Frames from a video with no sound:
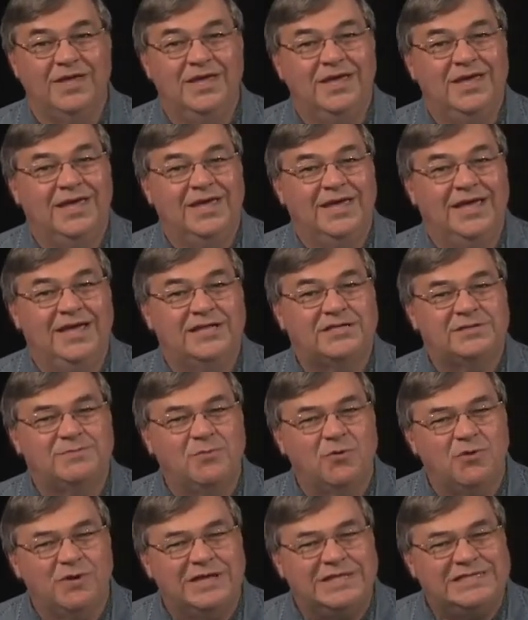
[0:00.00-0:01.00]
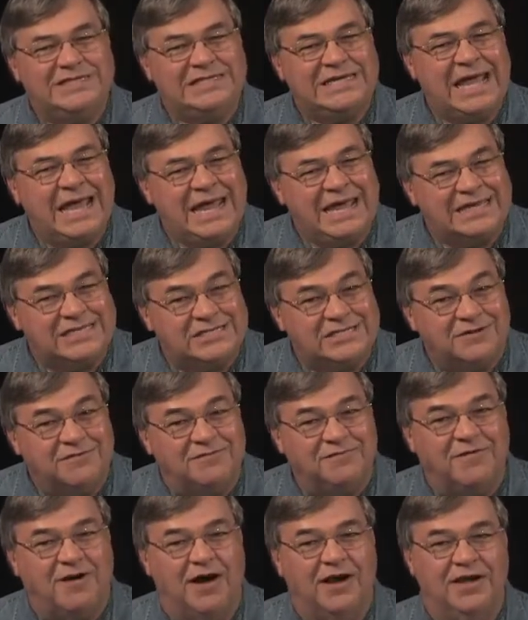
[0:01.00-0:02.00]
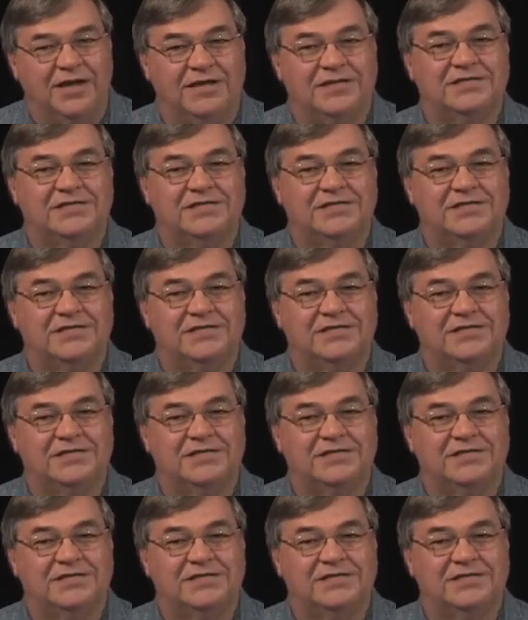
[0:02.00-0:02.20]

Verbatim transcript: It's more a taste of phonics